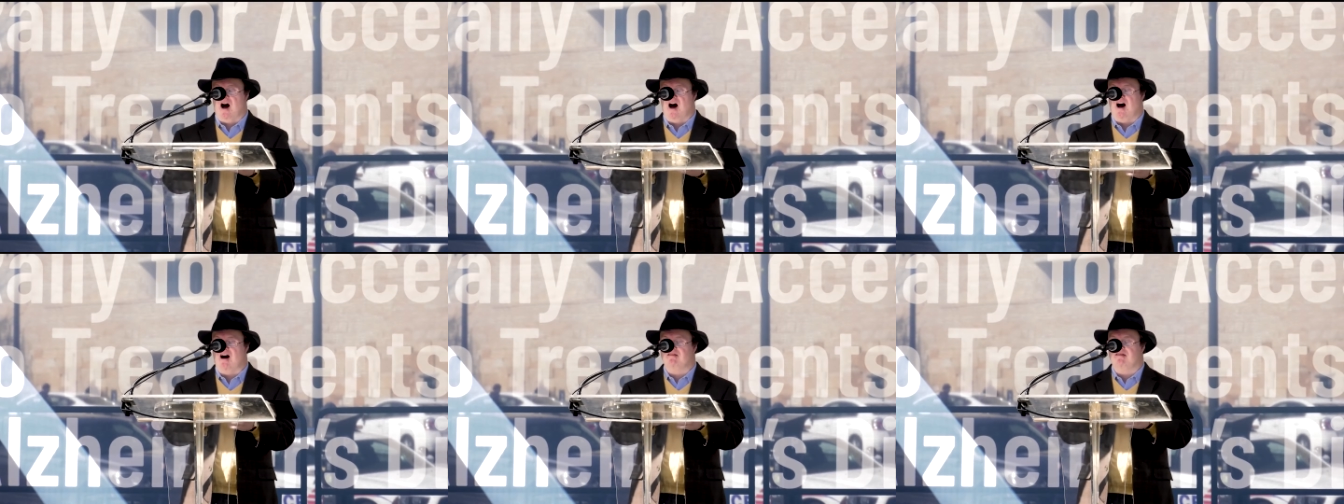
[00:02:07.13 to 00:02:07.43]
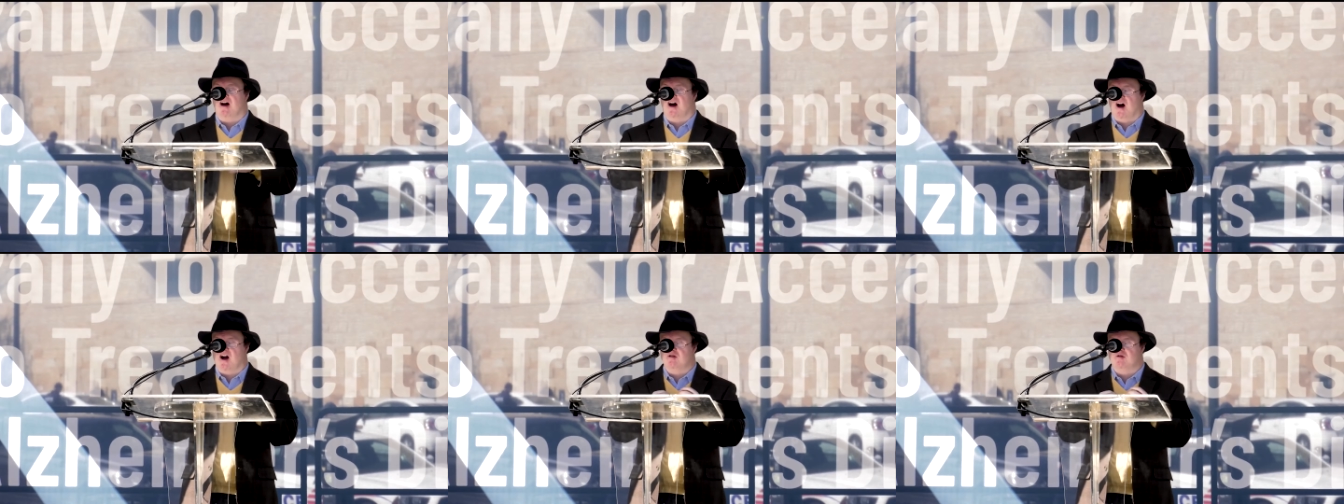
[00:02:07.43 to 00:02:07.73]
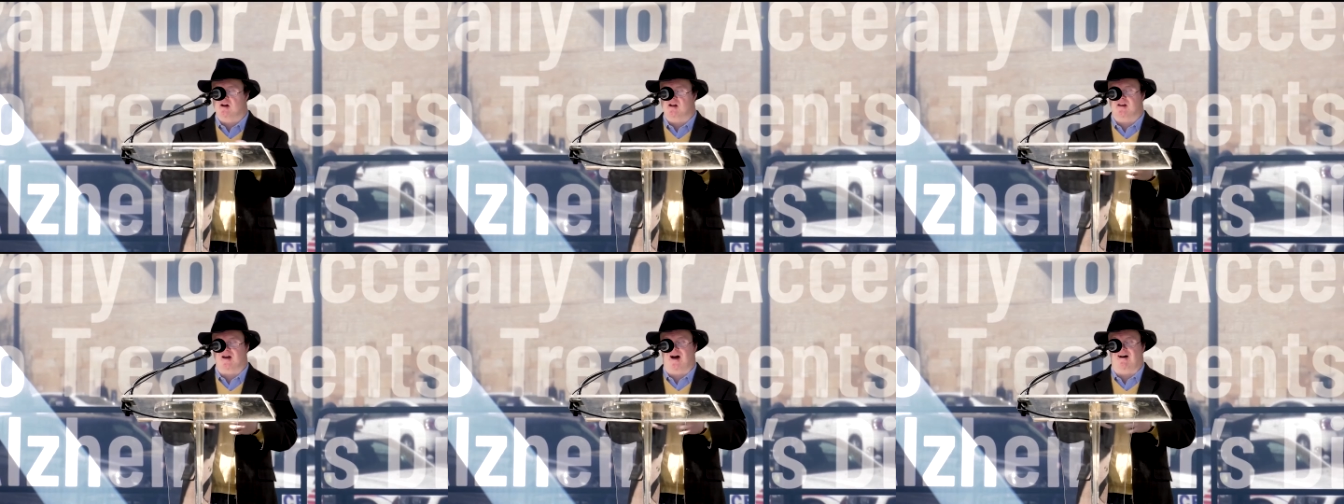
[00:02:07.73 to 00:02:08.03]
of the
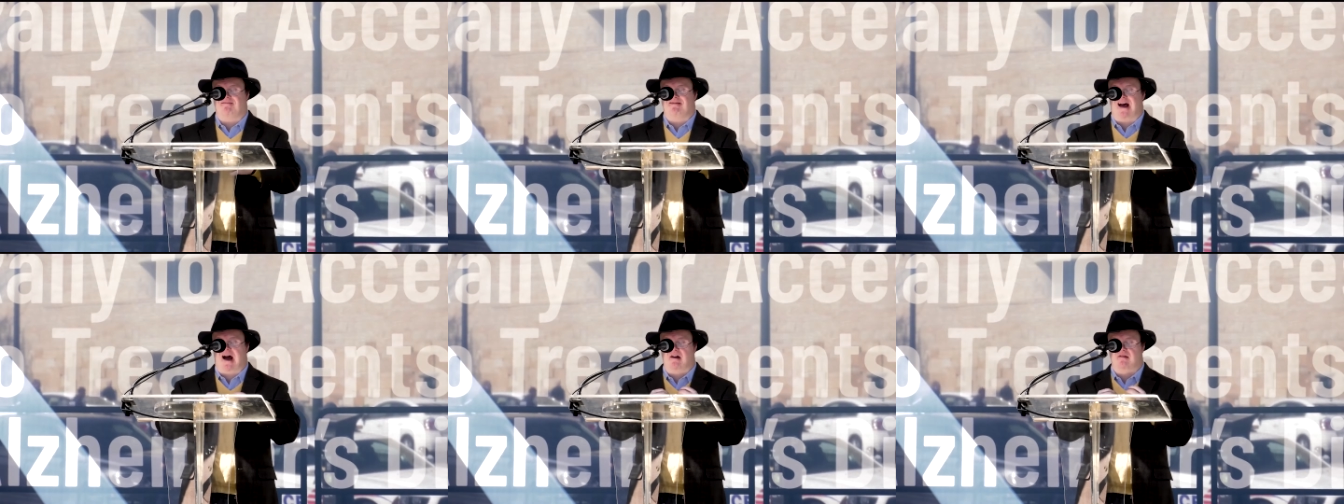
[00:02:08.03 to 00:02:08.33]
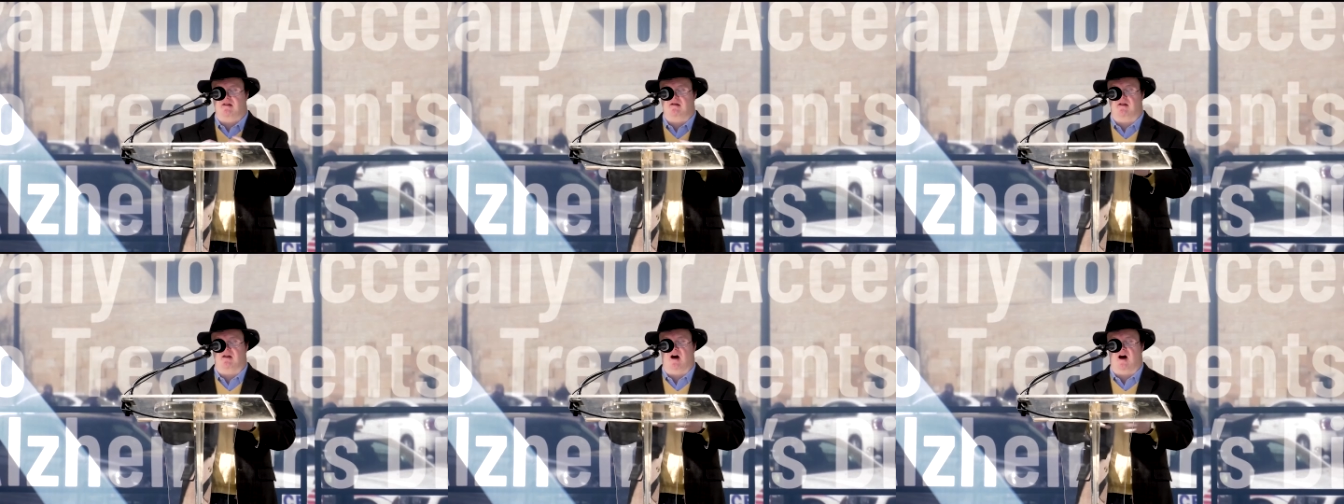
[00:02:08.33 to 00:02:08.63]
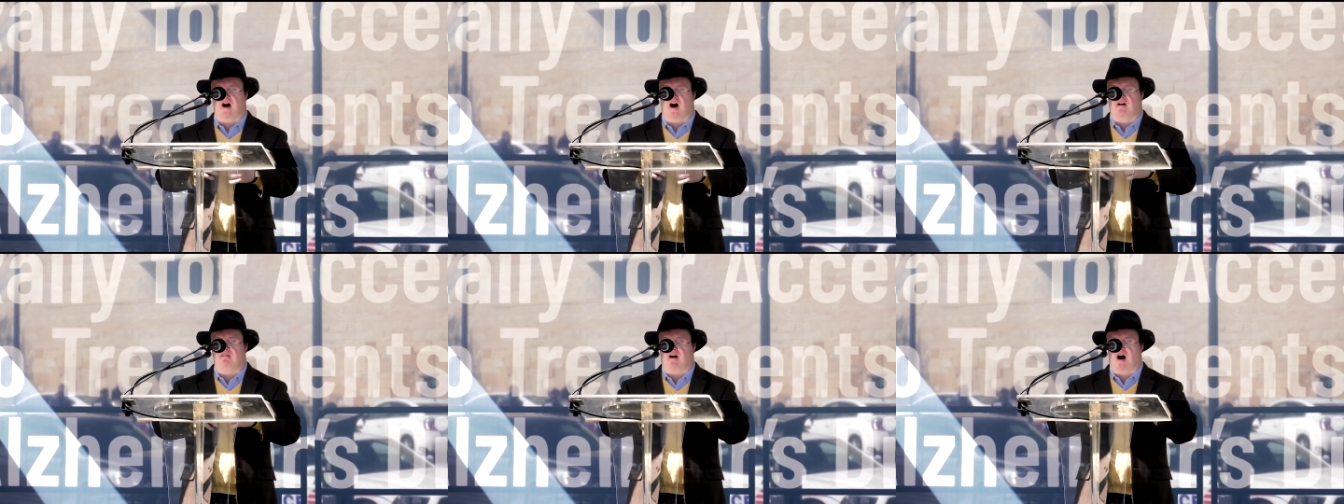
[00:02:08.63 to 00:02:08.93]
hundreds of thousands
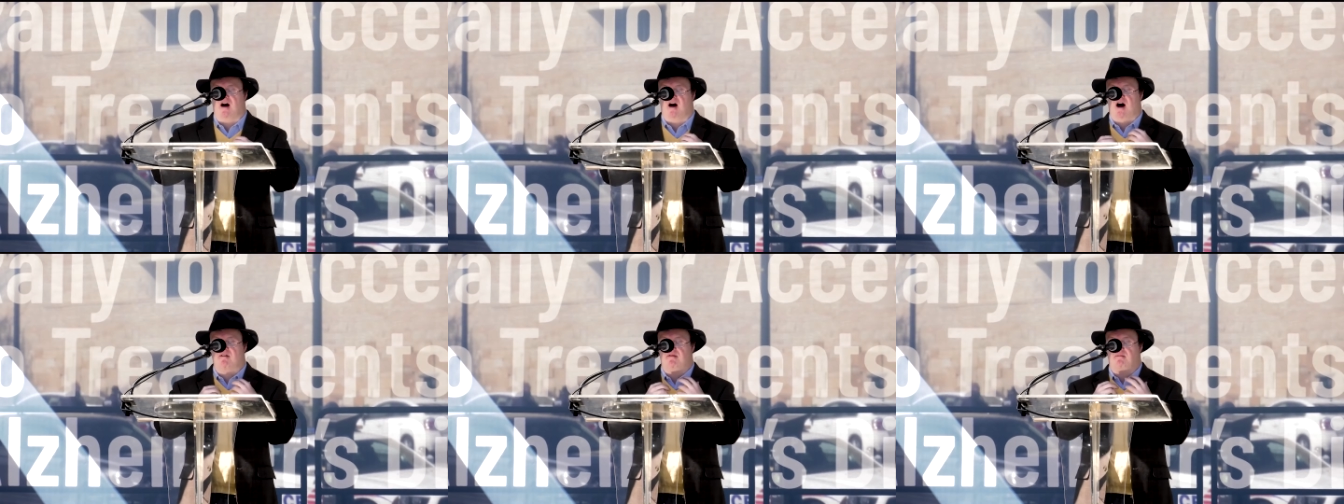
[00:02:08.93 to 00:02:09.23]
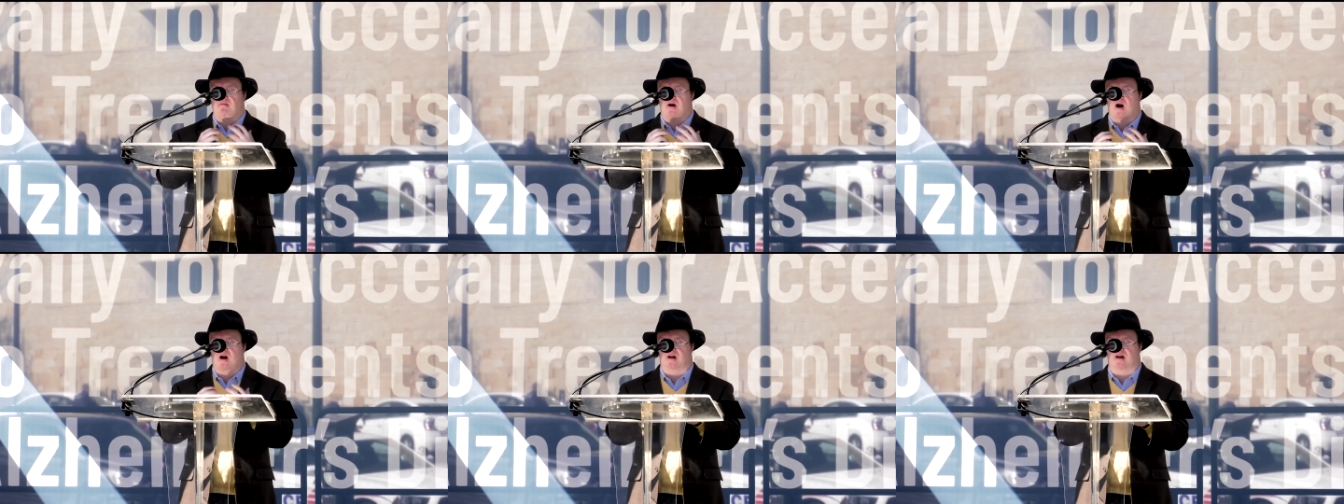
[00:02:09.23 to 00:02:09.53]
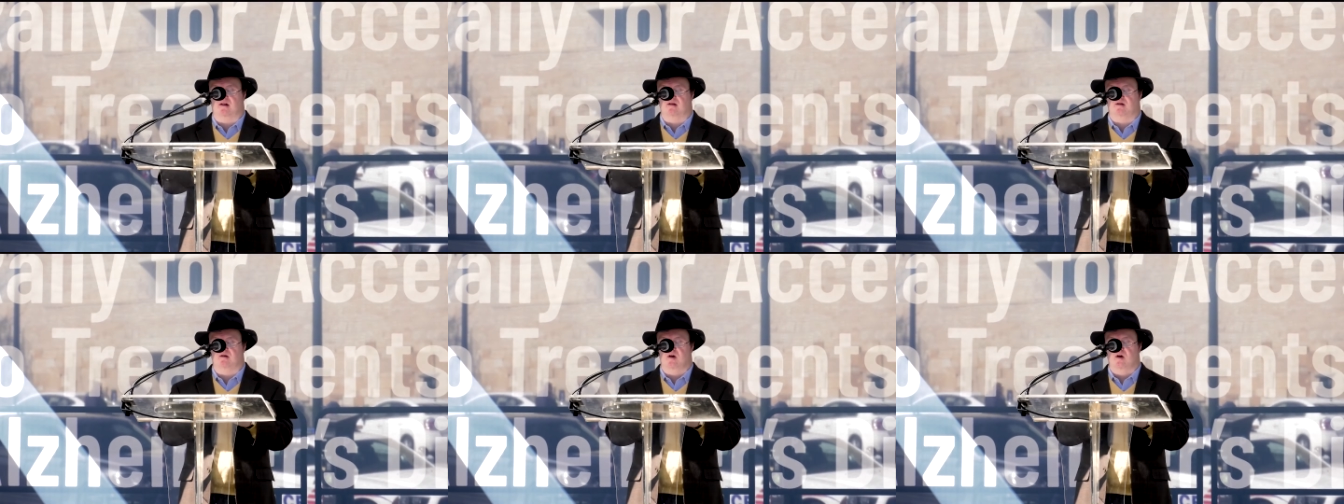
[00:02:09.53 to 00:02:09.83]
of, of
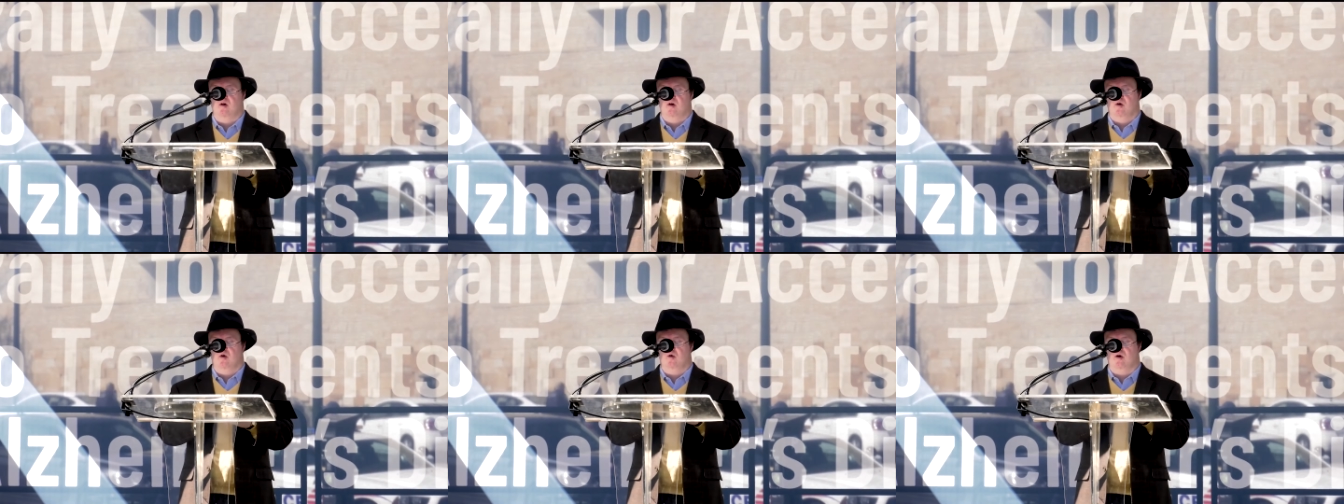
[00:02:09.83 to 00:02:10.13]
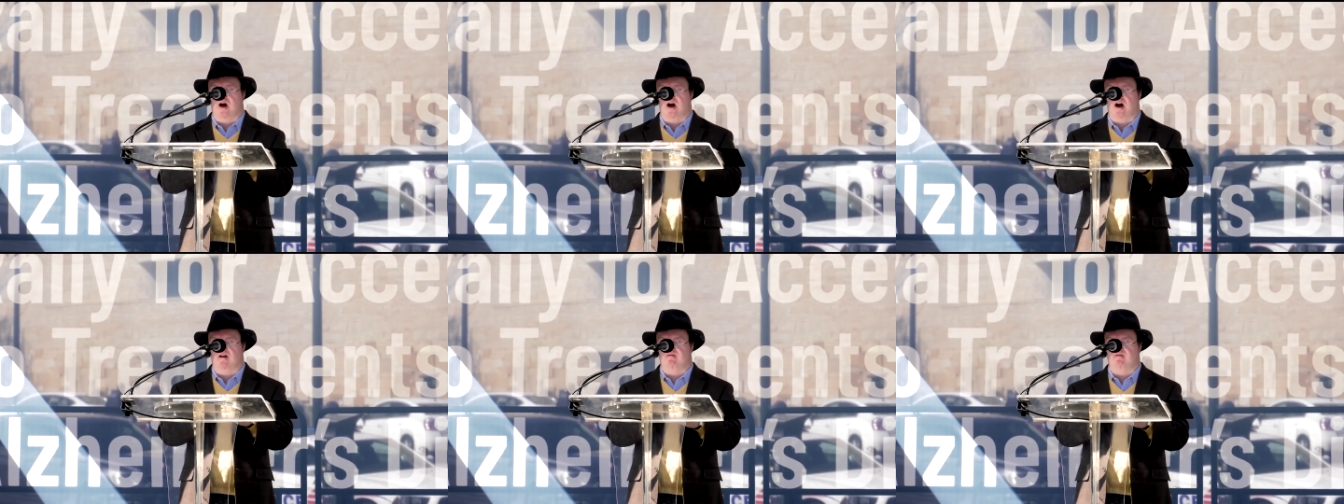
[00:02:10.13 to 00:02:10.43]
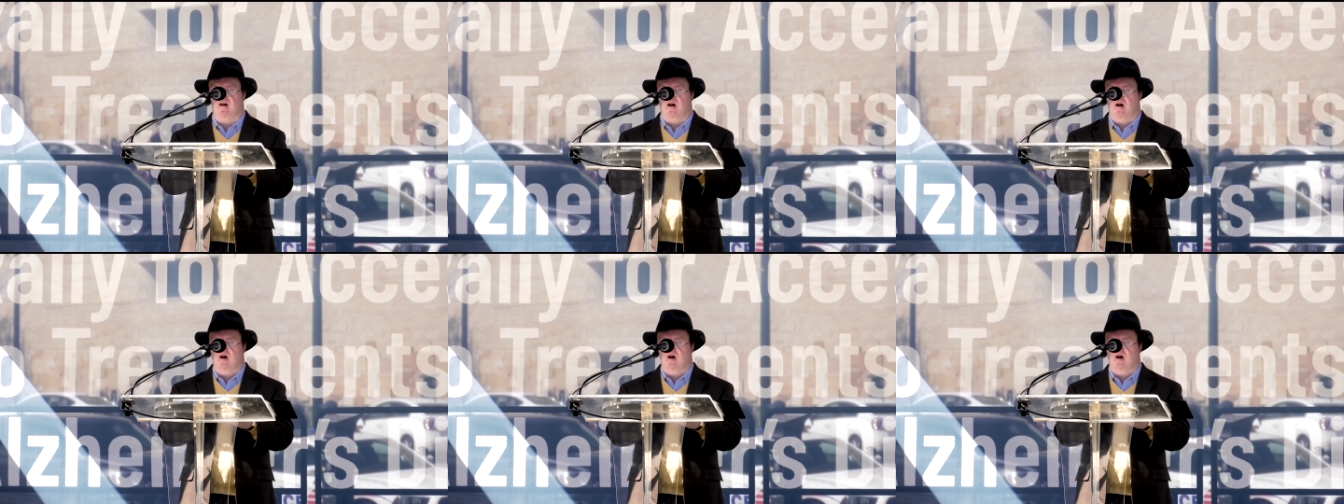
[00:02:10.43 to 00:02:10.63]
Americans who have